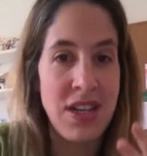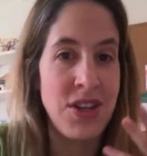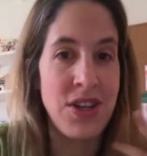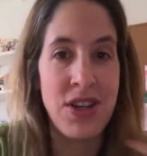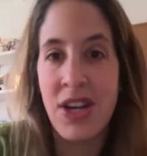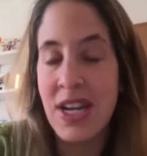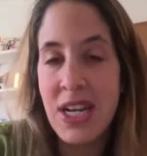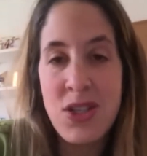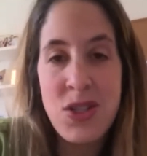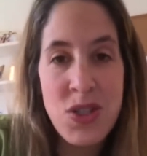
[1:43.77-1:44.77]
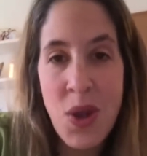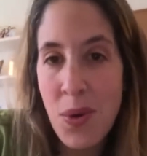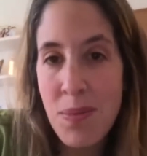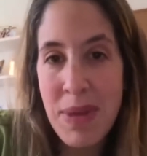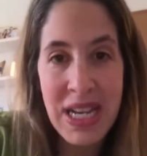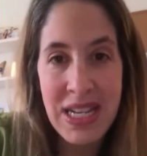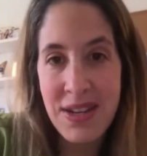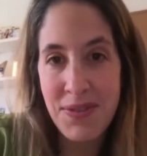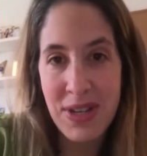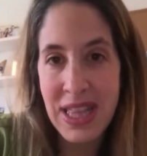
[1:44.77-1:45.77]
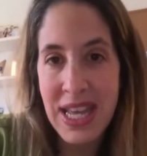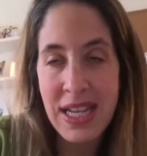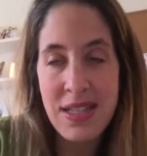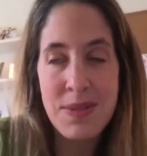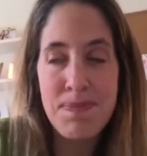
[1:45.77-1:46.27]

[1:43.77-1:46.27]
your so many different things,